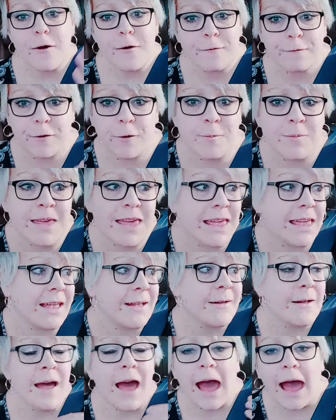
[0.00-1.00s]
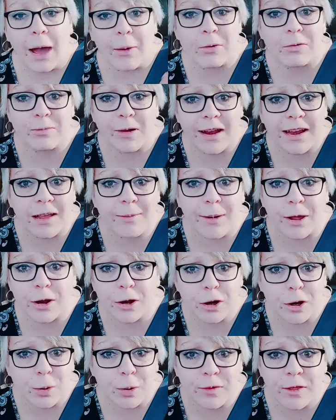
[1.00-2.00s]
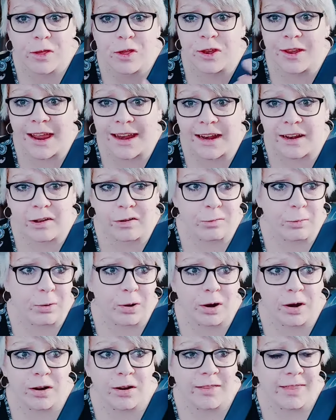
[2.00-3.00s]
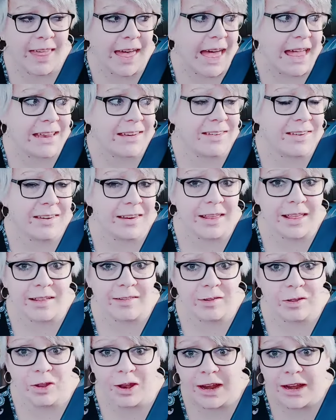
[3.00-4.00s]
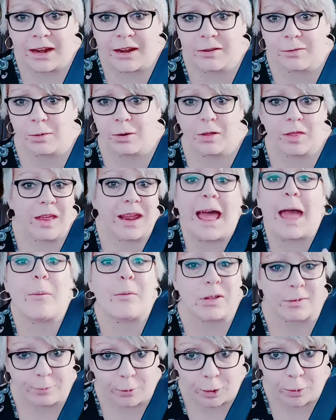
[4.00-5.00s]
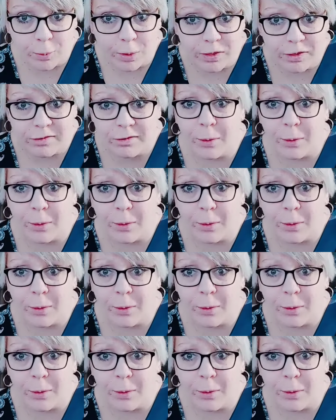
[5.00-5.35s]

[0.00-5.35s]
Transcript: For me, I was writing about a girl with a genetic disorder that is a genetic disorder that I was born with.